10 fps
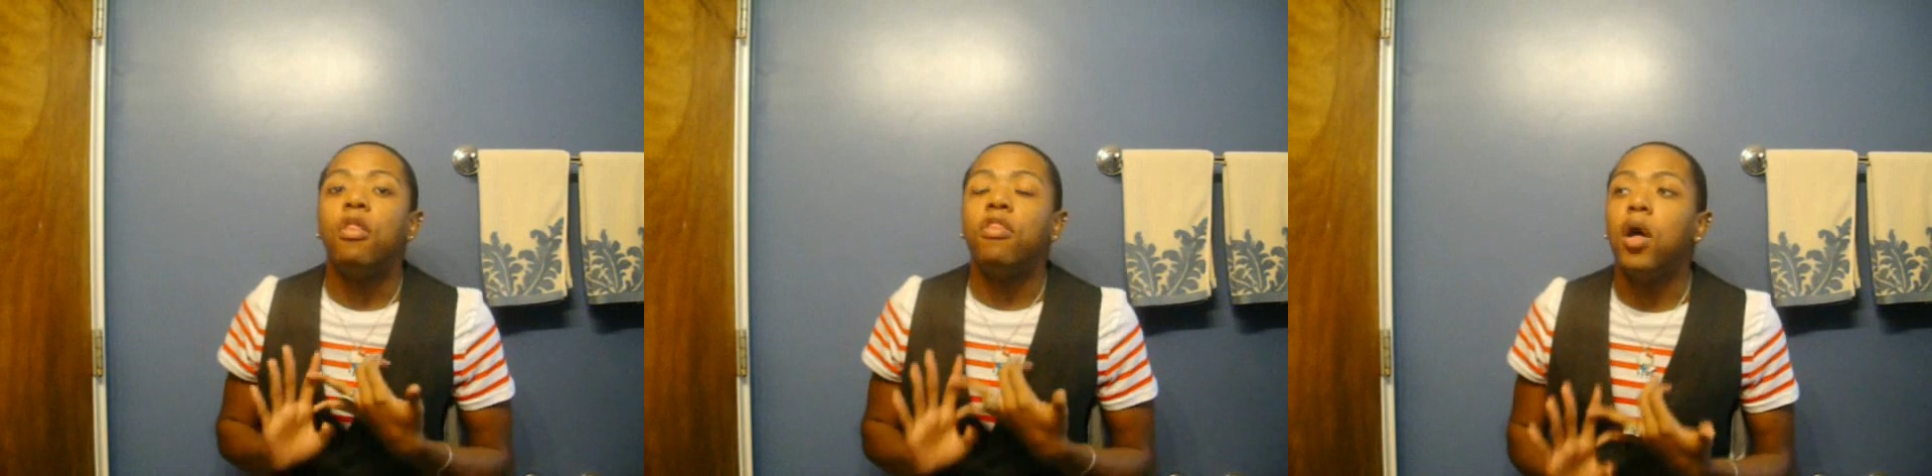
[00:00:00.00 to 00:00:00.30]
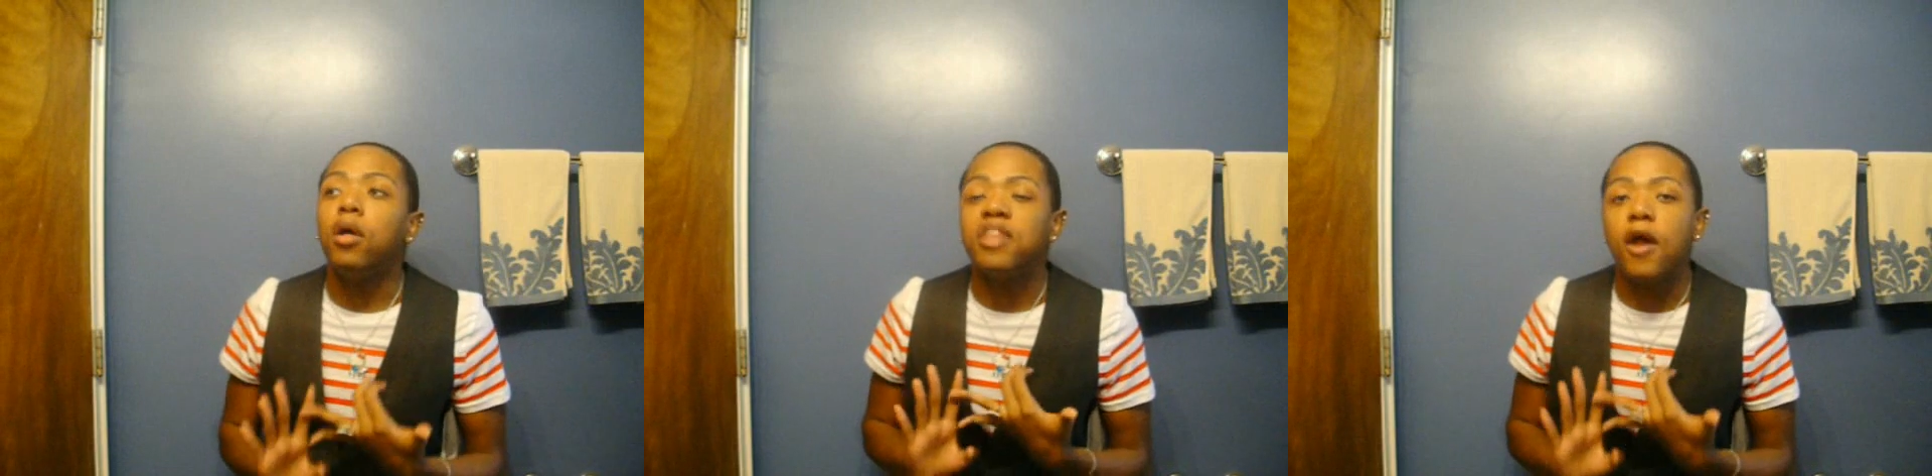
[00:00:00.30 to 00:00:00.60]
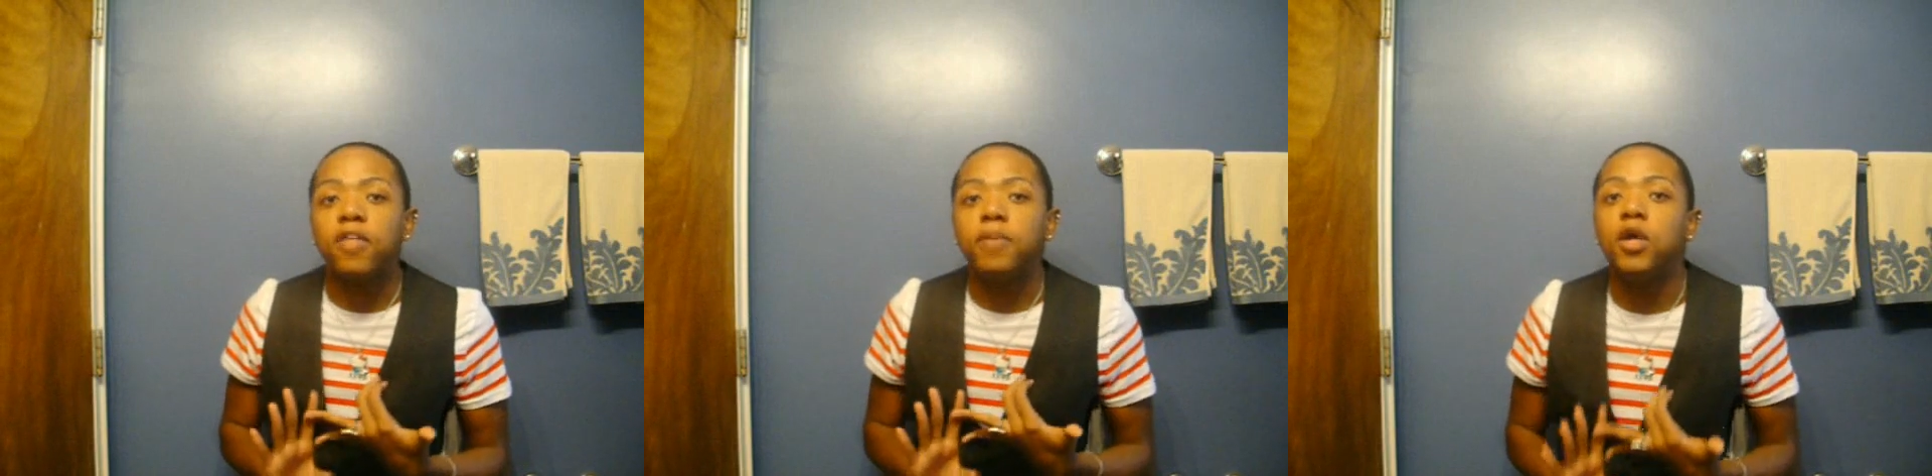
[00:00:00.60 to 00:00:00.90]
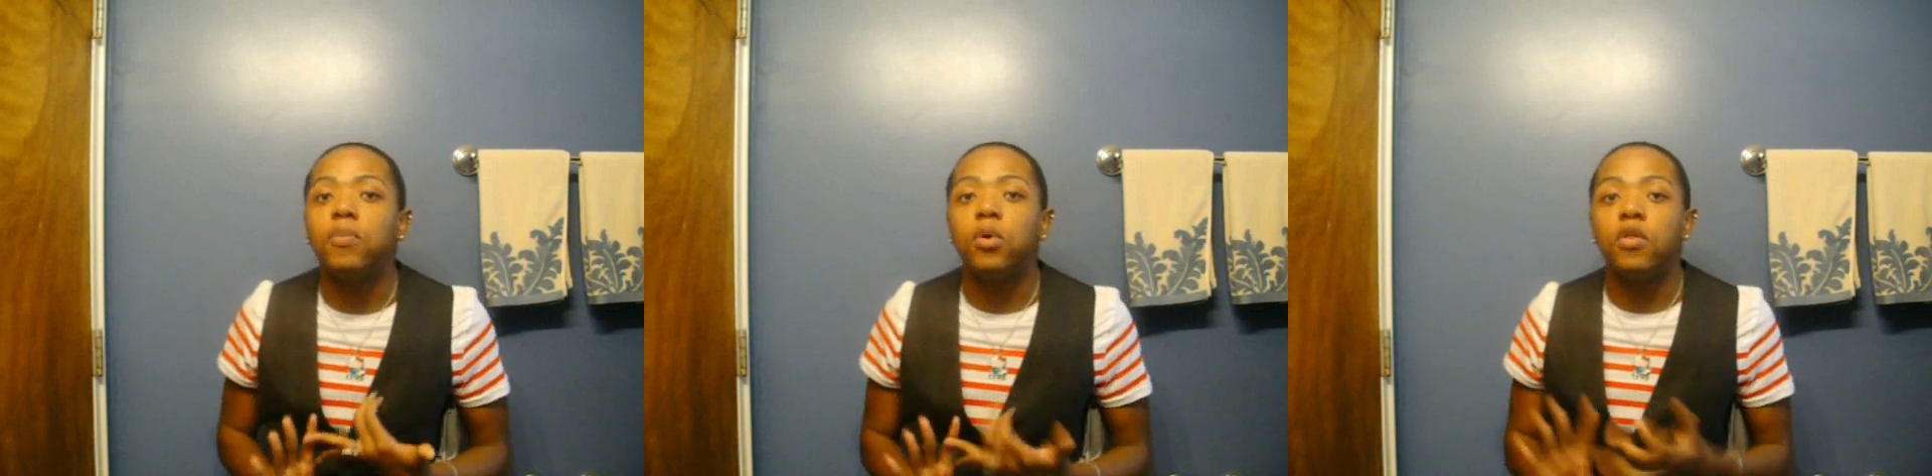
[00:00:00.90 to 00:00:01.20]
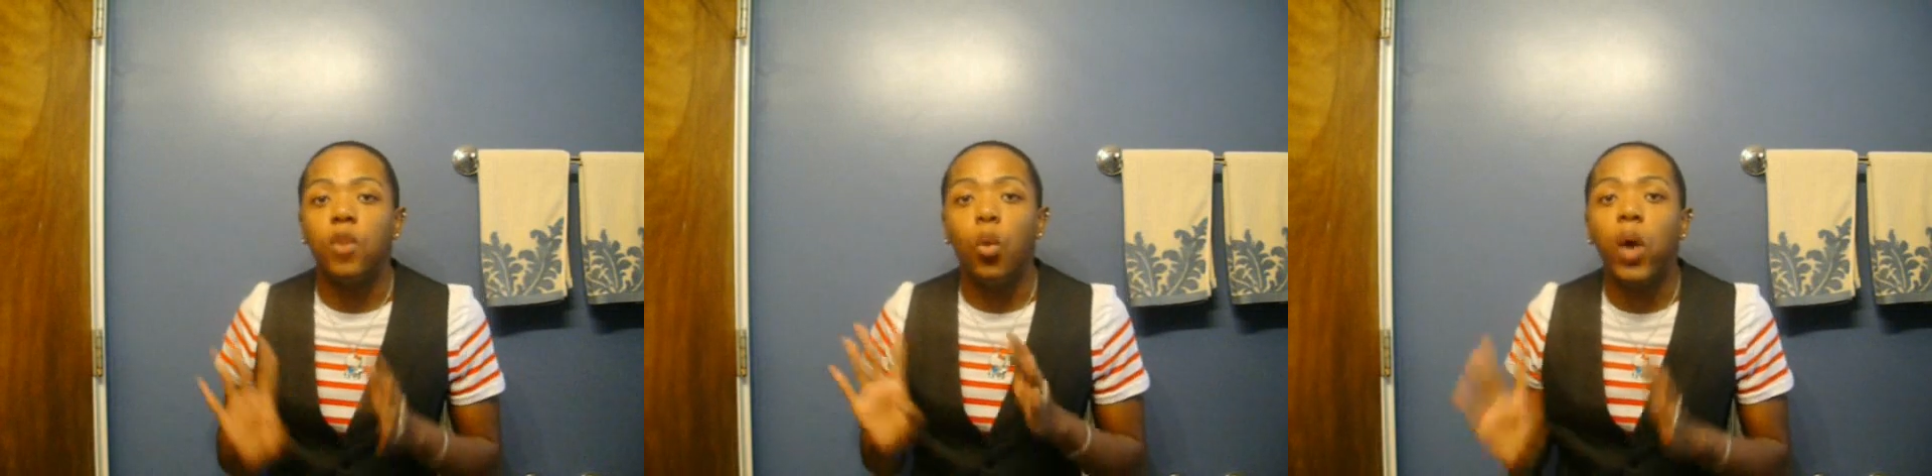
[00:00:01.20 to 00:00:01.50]
those are the
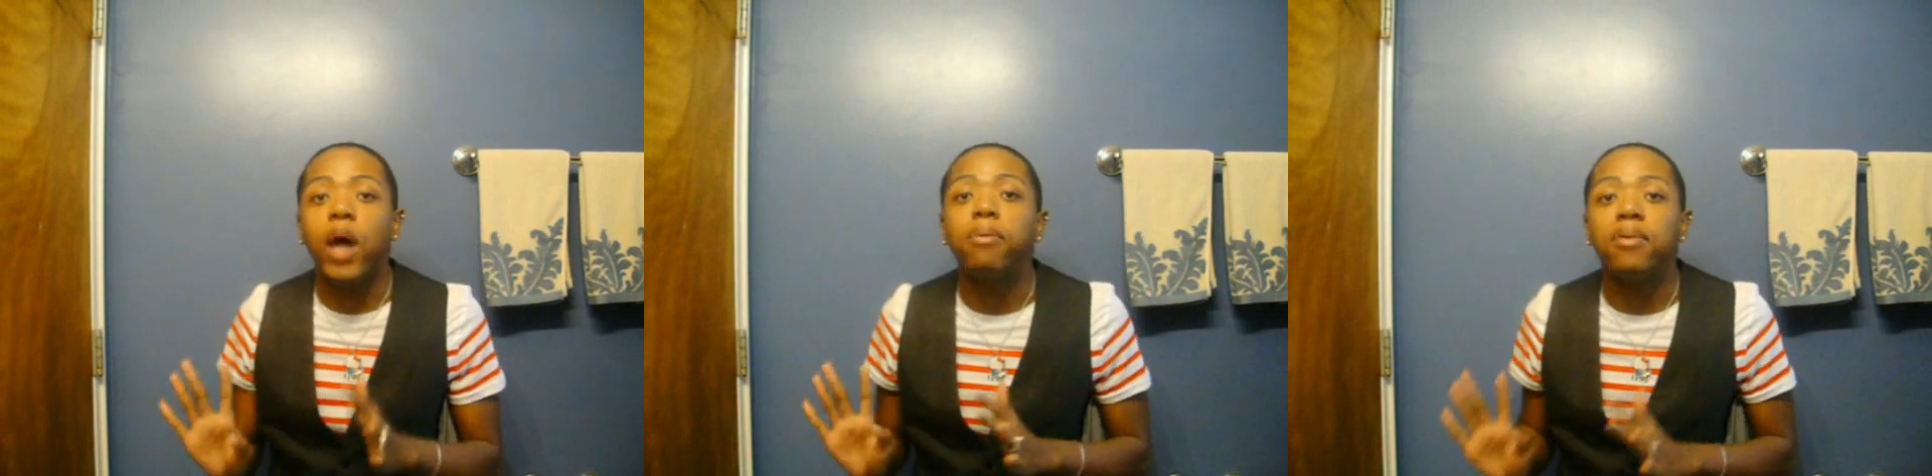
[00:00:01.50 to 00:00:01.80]
people, the one